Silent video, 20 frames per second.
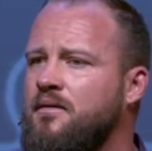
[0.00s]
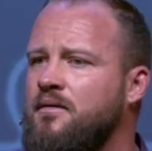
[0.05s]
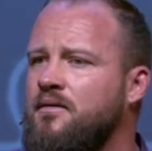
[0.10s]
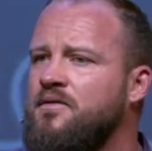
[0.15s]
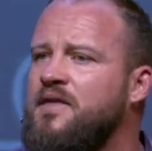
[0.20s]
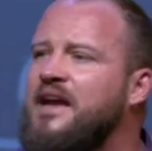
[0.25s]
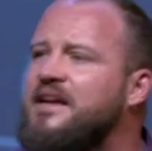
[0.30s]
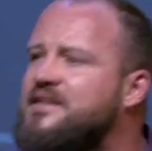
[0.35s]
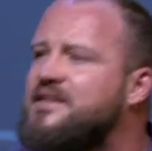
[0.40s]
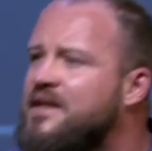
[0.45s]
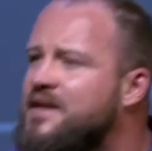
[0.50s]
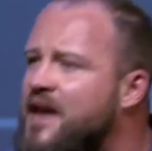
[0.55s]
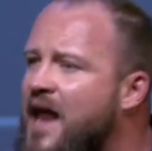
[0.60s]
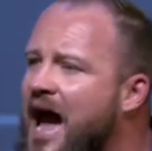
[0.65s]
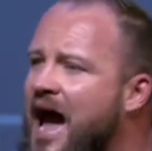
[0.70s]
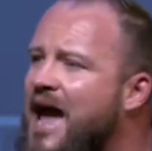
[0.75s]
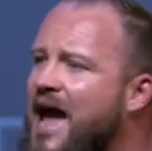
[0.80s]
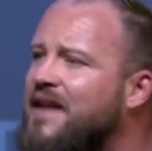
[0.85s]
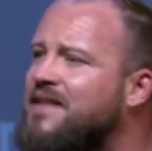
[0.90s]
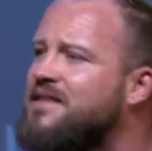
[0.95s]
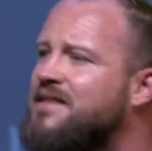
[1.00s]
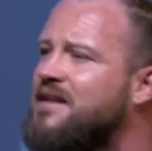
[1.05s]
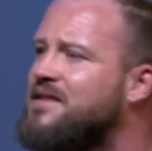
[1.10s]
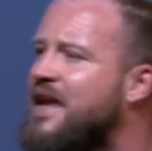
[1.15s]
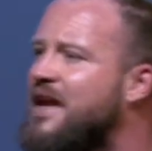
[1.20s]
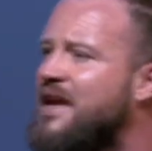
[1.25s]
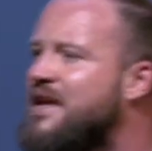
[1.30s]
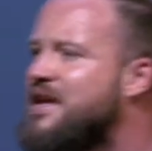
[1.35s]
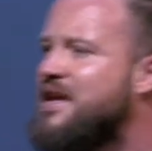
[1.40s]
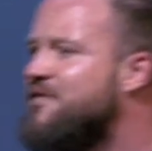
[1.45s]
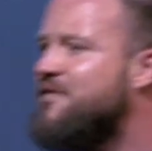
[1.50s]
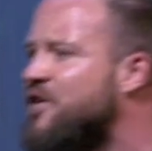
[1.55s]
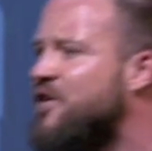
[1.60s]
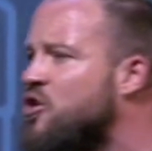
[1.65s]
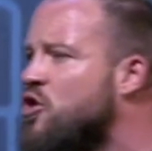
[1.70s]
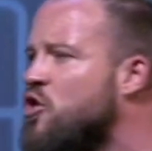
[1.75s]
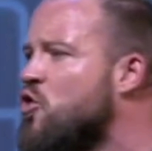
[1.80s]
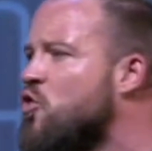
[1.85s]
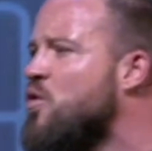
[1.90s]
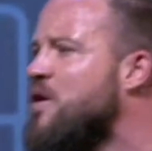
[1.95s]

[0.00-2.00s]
They denied that they even knew